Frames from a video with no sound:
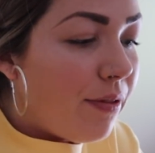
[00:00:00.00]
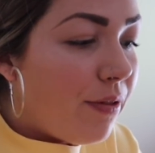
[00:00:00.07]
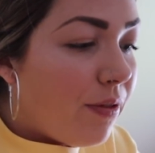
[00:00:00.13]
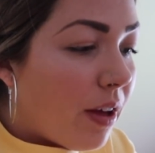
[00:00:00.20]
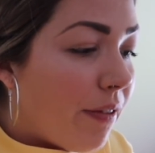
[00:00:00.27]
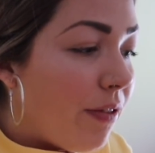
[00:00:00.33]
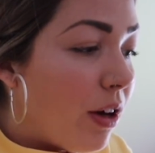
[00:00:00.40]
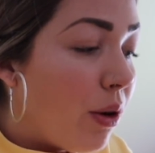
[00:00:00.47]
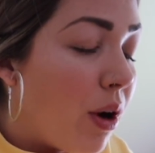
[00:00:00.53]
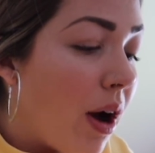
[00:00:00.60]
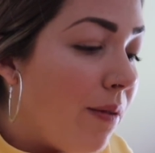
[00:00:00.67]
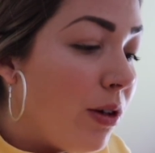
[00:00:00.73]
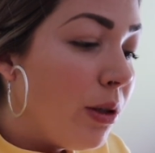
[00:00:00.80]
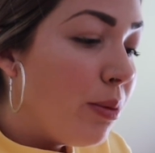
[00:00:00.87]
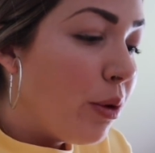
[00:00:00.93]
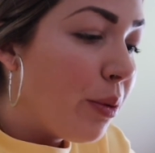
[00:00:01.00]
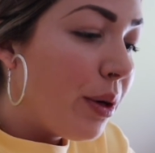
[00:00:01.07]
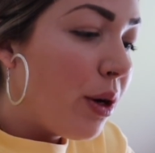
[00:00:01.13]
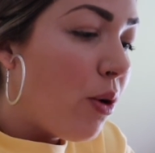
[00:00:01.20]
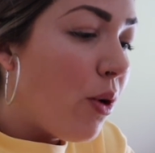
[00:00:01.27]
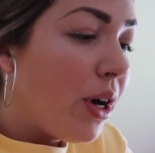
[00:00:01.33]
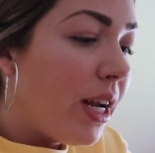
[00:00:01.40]
feel comfortable
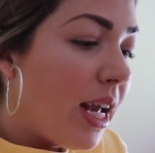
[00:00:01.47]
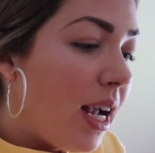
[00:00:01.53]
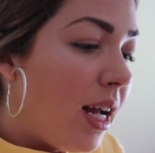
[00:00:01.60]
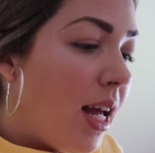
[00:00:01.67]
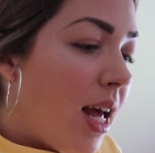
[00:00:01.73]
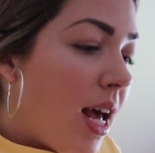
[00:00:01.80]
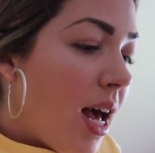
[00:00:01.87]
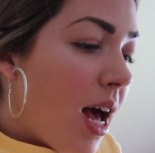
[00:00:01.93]
recording.